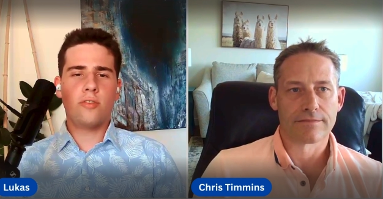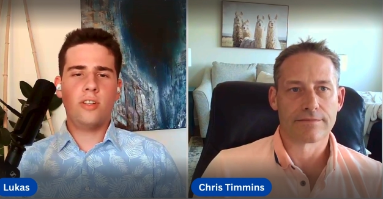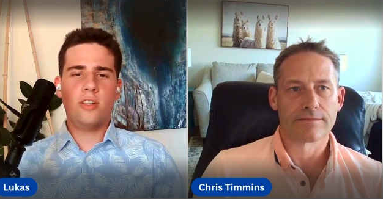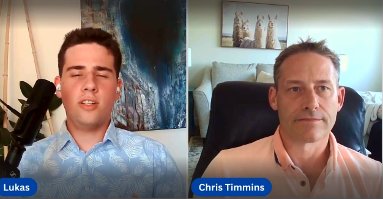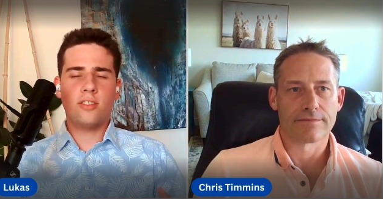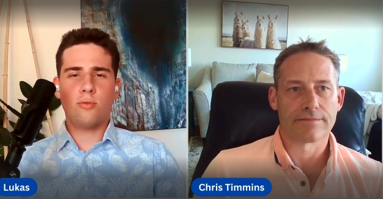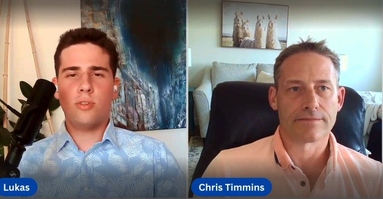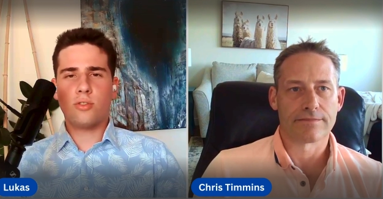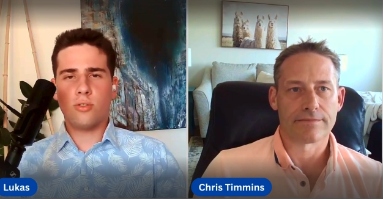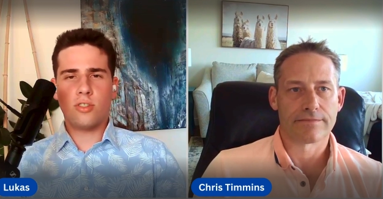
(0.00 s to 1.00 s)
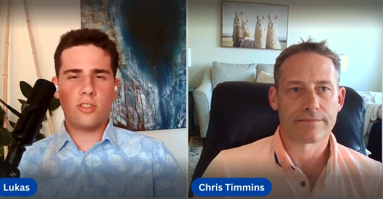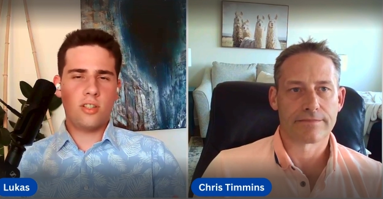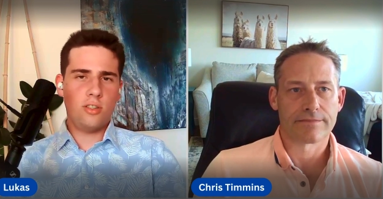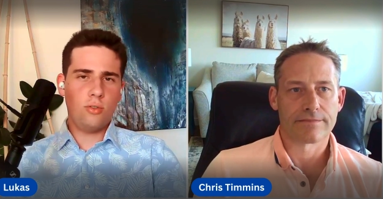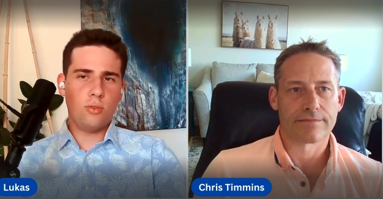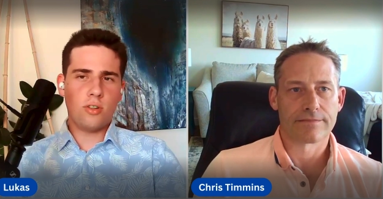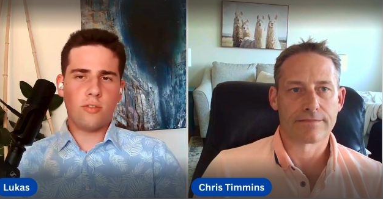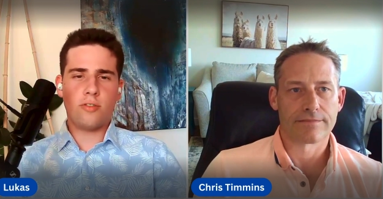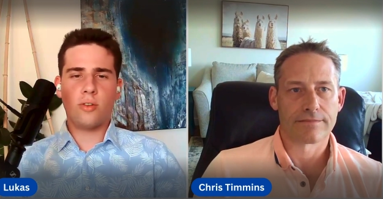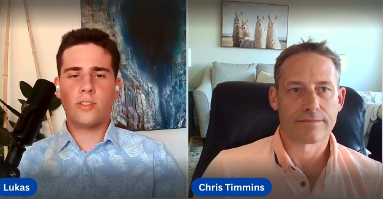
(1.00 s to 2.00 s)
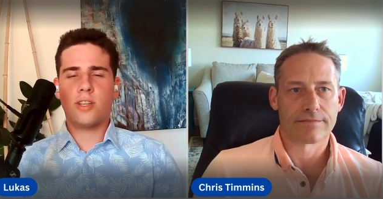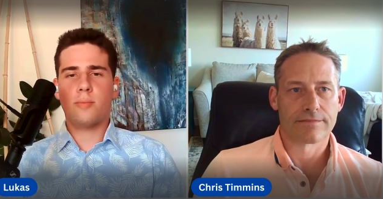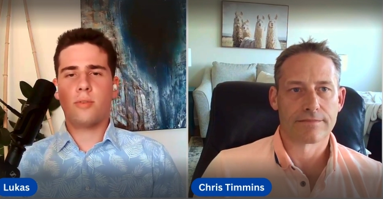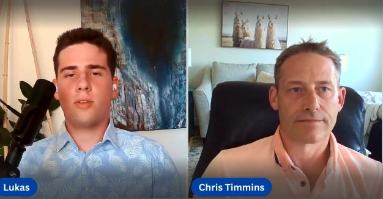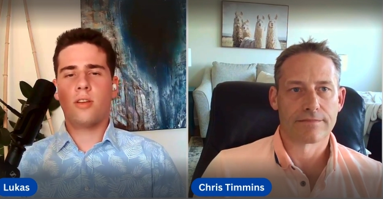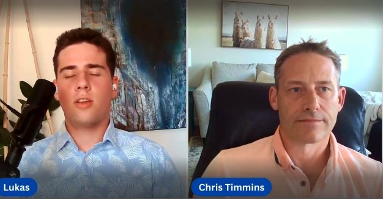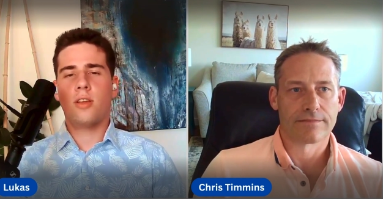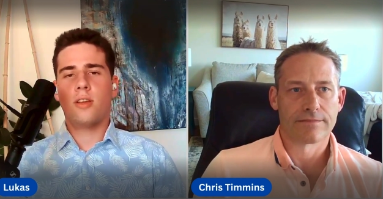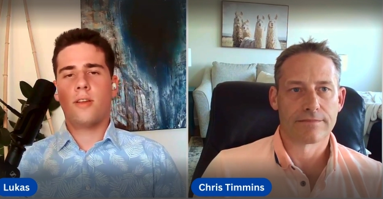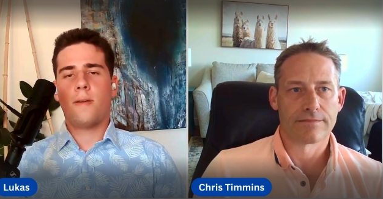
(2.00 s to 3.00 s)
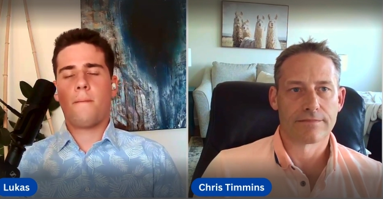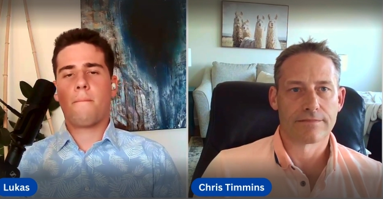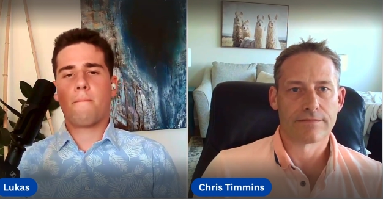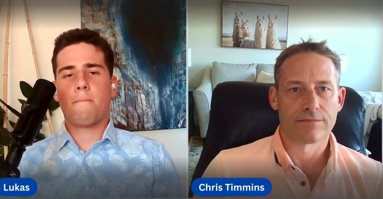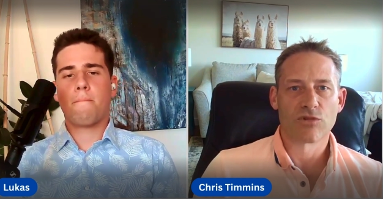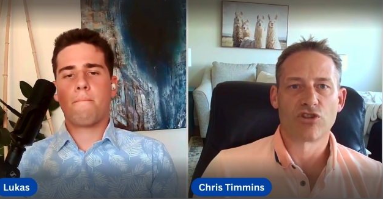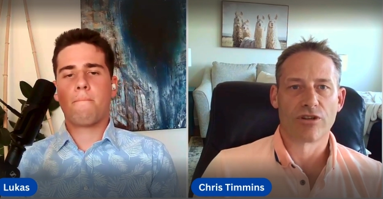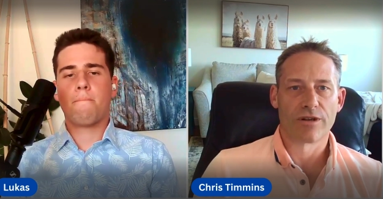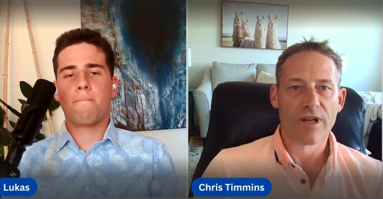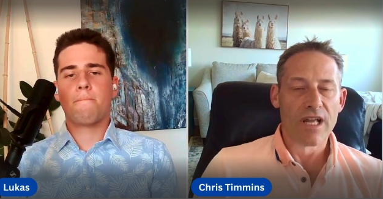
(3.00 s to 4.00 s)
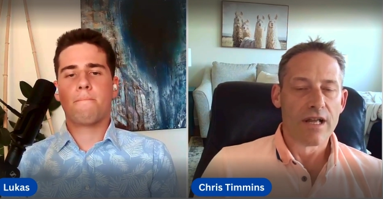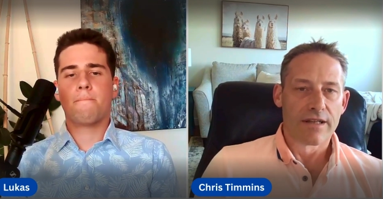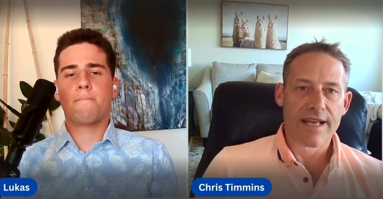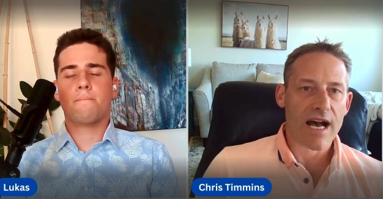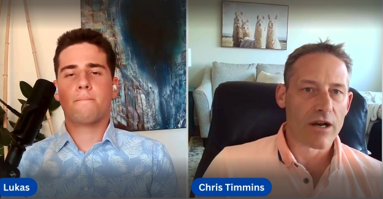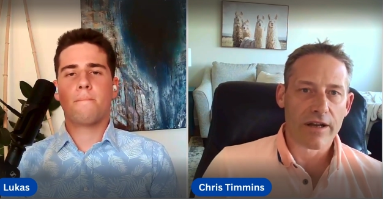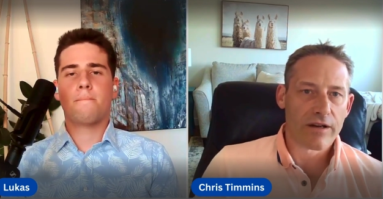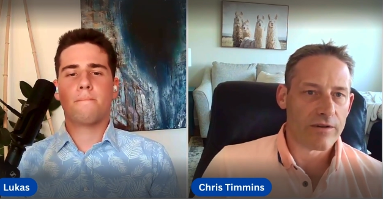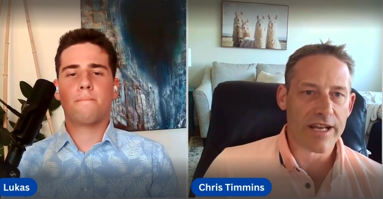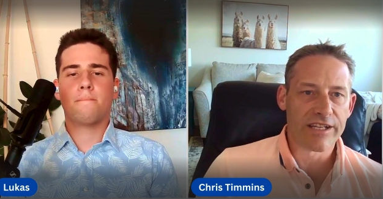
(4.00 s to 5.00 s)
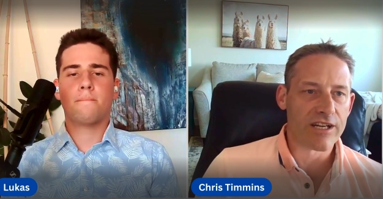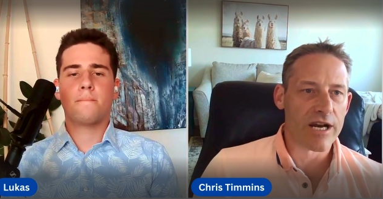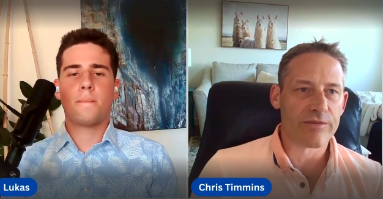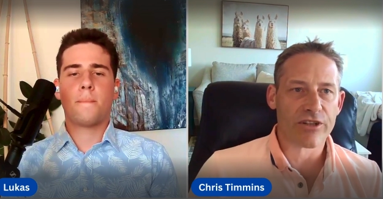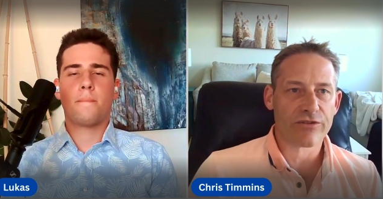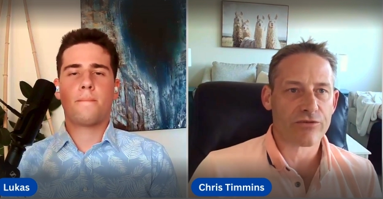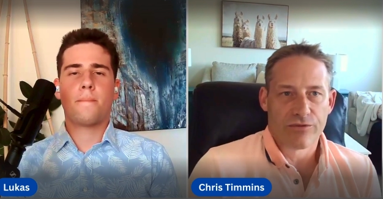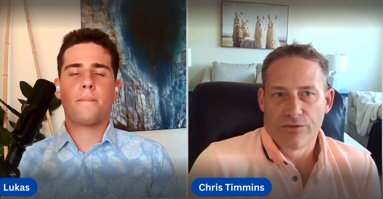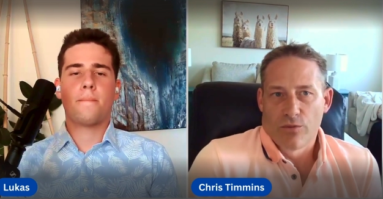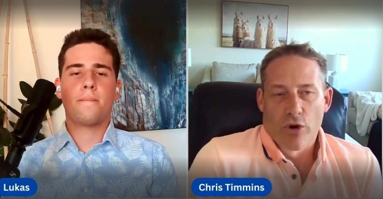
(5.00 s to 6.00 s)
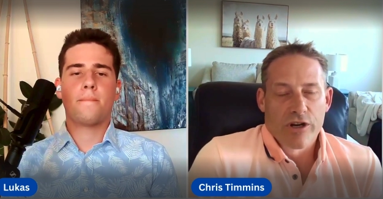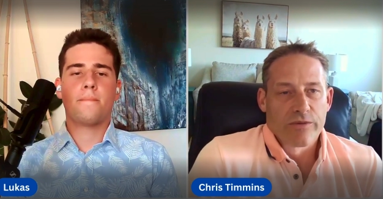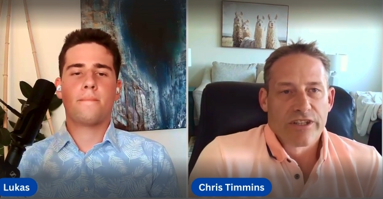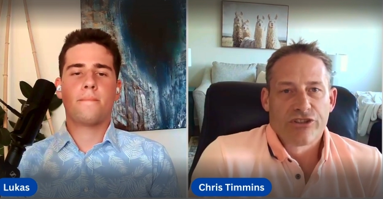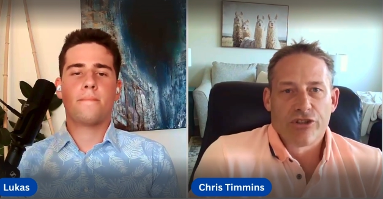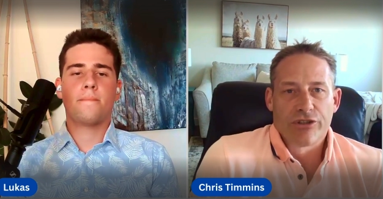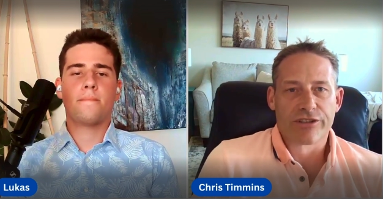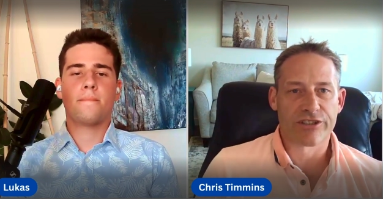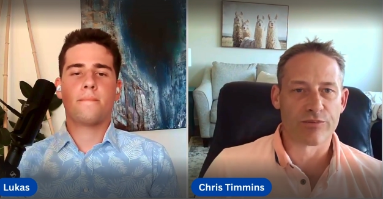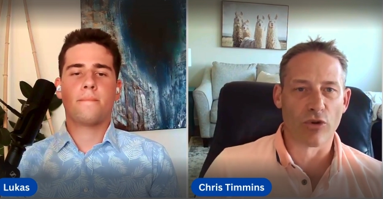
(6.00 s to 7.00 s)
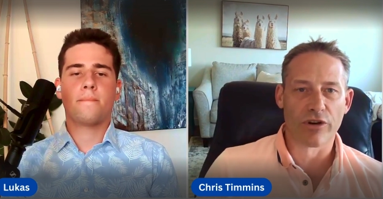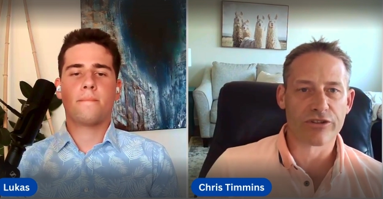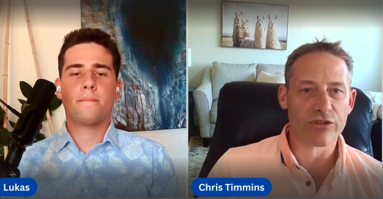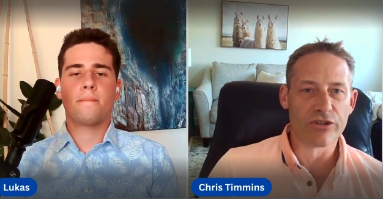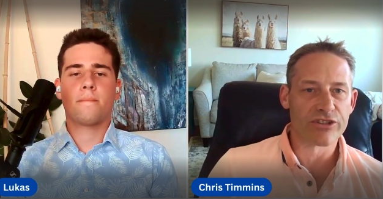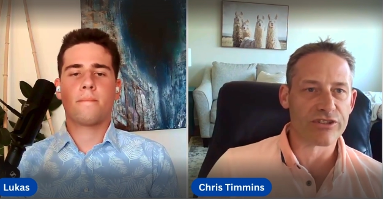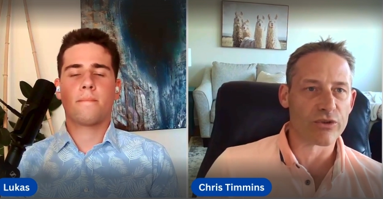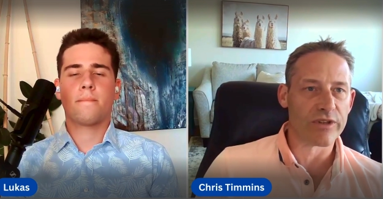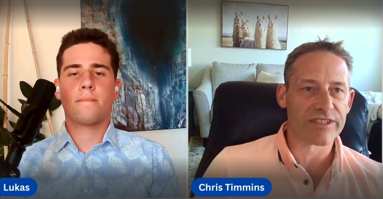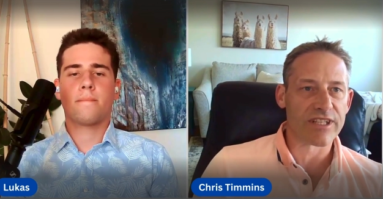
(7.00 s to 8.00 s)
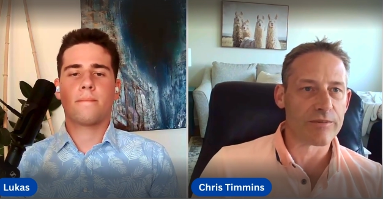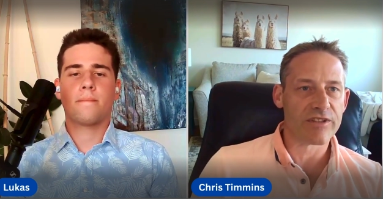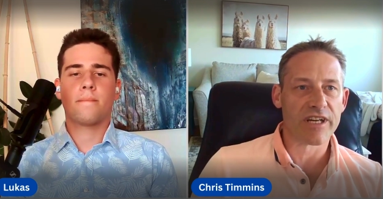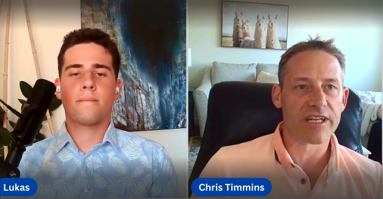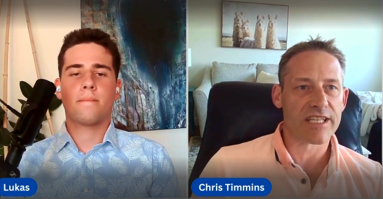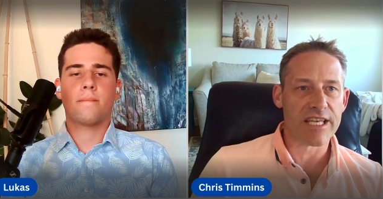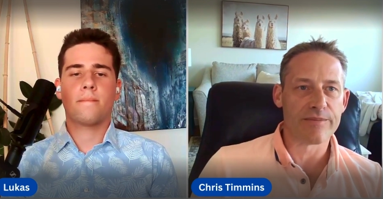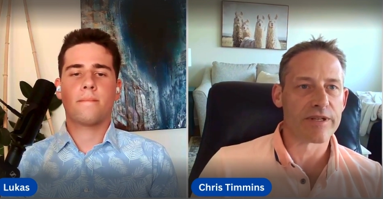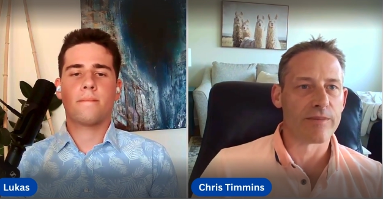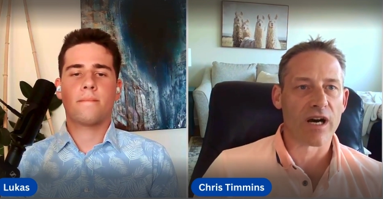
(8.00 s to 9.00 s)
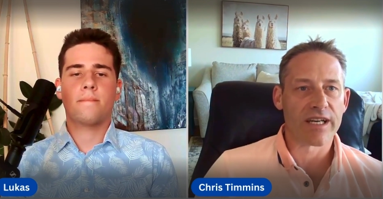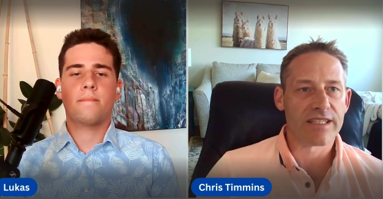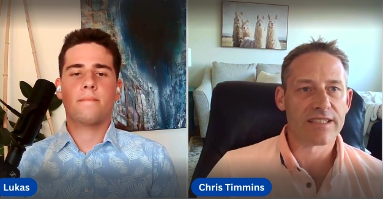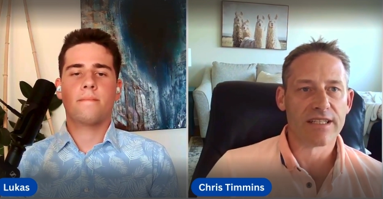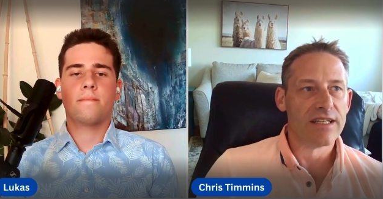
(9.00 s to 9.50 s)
Speaker 1: of these resources in Utah, for example?
Speaker 2: Sure. Yeah, anytime you're working with a junior explorer, dilution is always something you got to keep in mind.